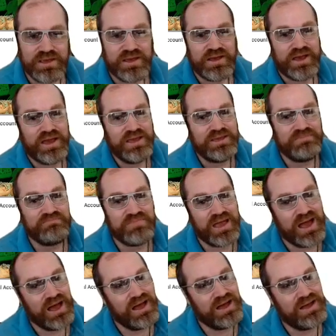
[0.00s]
Hey
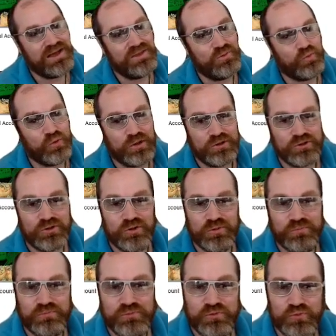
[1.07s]
and welcome
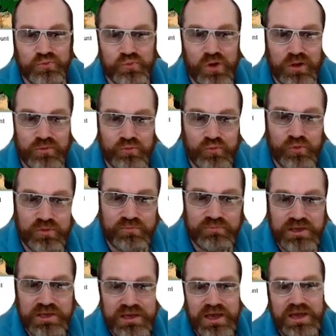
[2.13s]
to Alpha One.
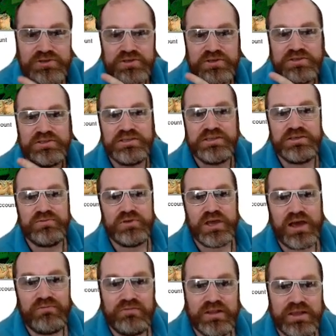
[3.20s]
As you can see, we
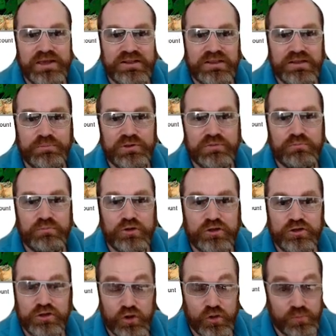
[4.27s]
have lately been
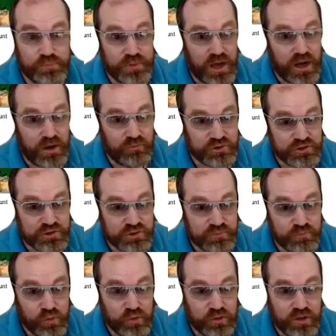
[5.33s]
building up our
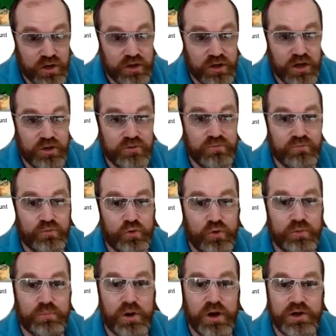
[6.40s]
small account for
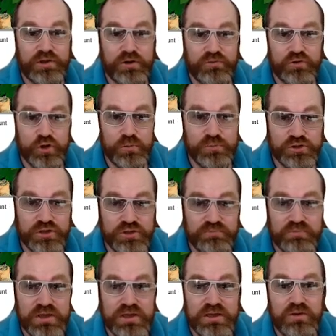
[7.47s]
binary option
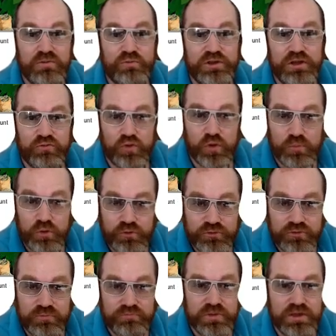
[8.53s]
with a robot.
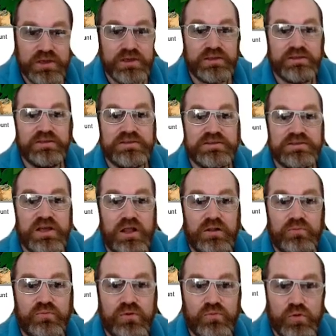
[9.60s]
This is
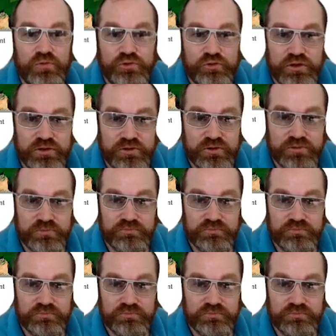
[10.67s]
Alpha One Trader.